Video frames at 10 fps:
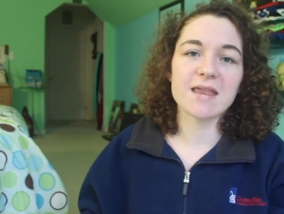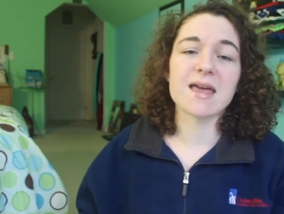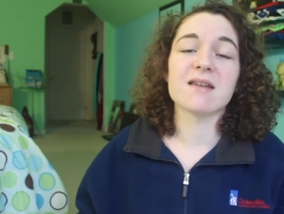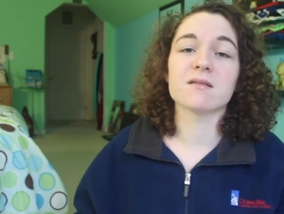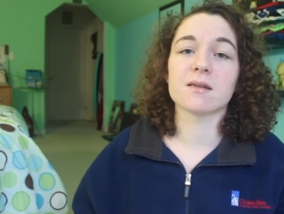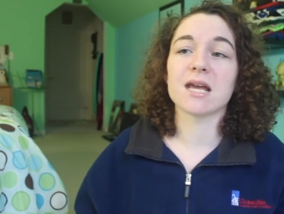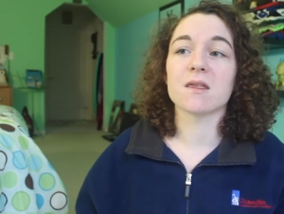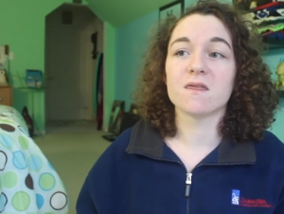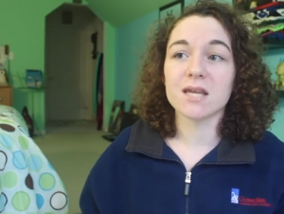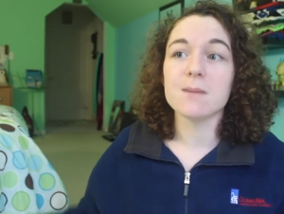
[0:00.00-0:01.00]
and that is
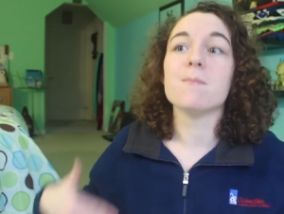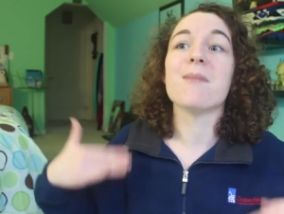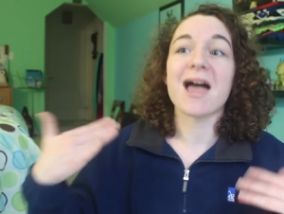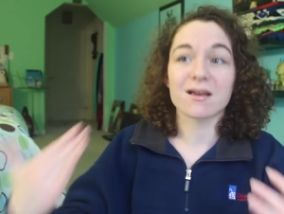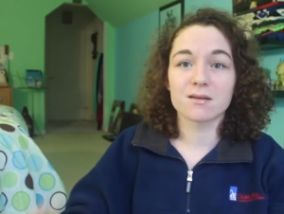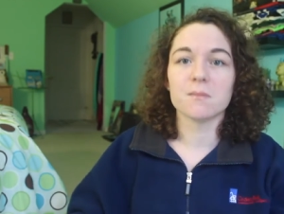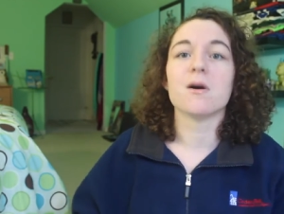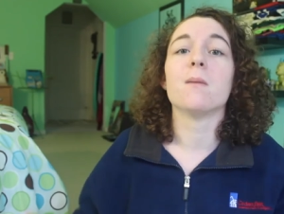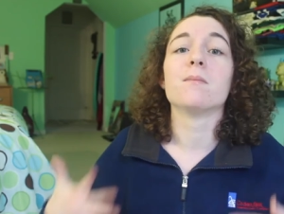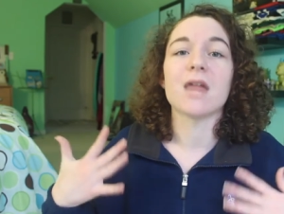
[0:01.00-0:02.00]
like the
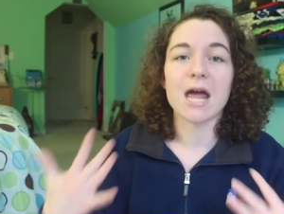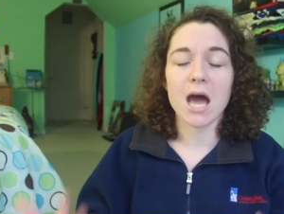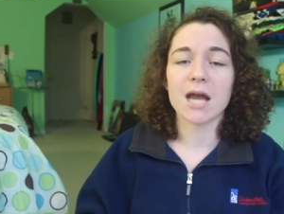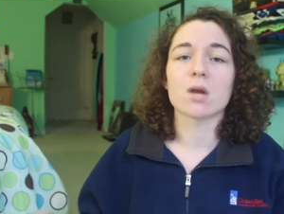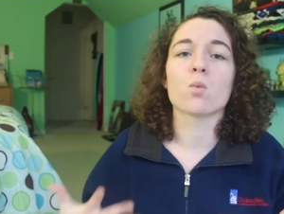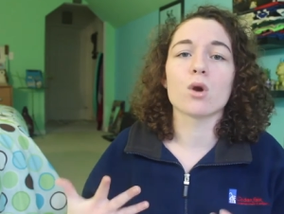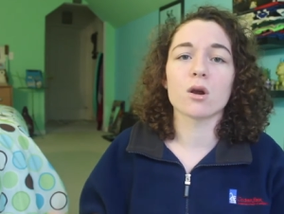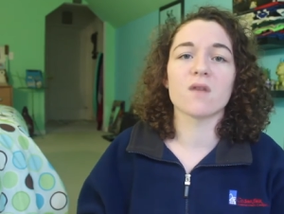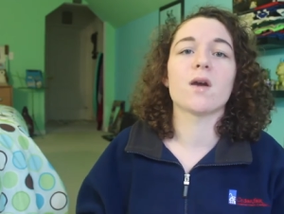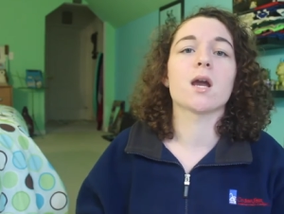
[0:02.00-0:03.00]
maximum that I can
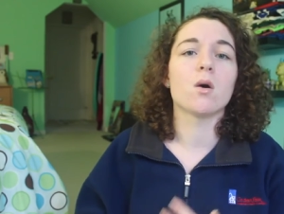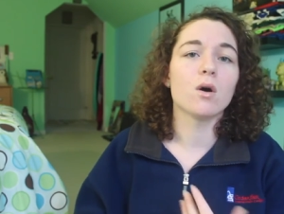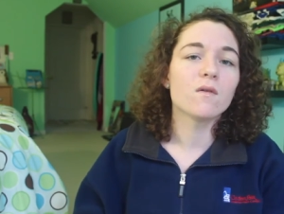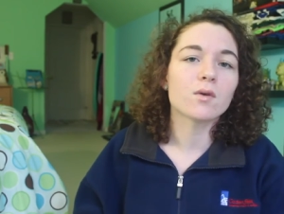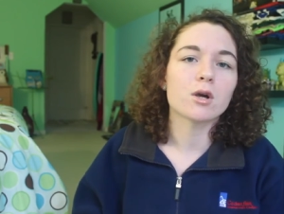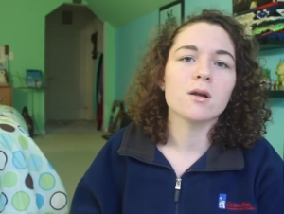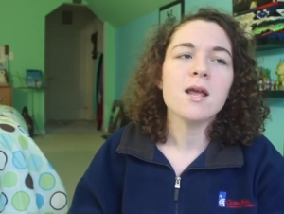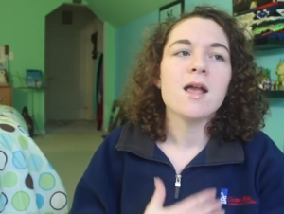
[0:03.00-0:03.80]
work. If I go over,